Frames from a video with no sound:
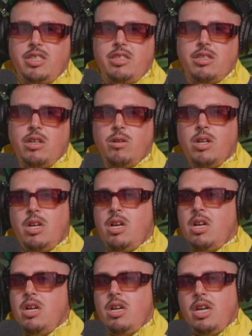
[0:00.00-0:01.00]
So
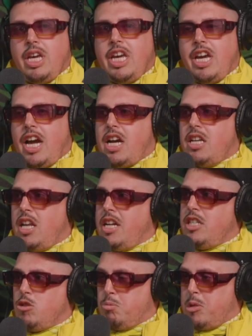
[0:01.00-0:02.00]
he had
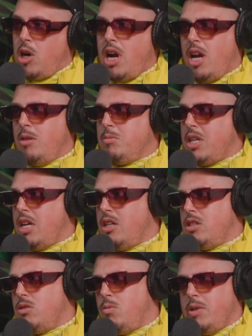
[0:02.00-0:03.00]
like his primes, like
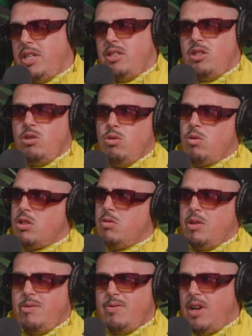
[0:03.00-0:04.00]
a 22 or
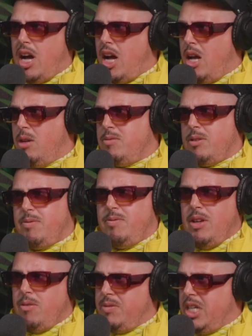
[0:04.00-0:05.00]
25, a
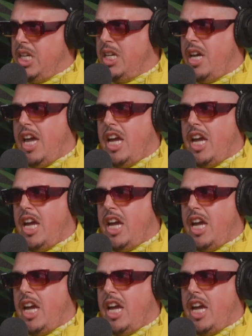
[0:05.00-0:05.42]
50, a